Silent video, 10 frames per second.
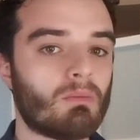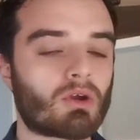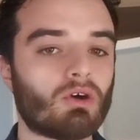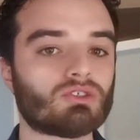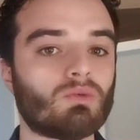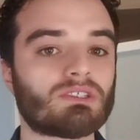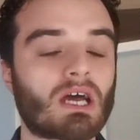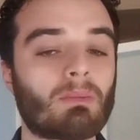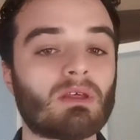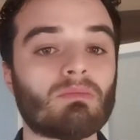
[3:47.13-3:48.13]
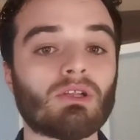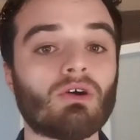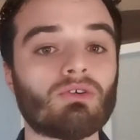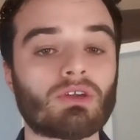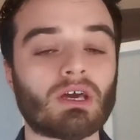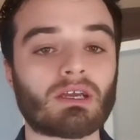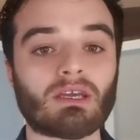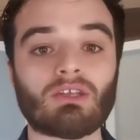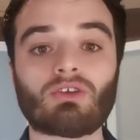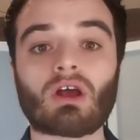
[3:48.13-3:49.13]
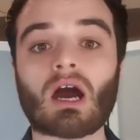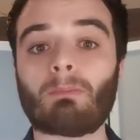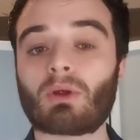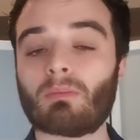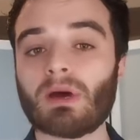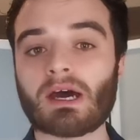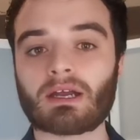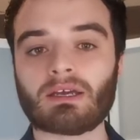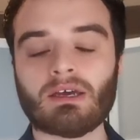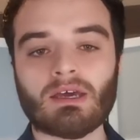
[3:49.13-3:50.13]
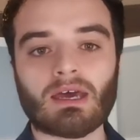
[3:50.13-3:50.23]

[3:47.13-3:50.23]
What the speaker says: but also what's happening below your neck in your upper back.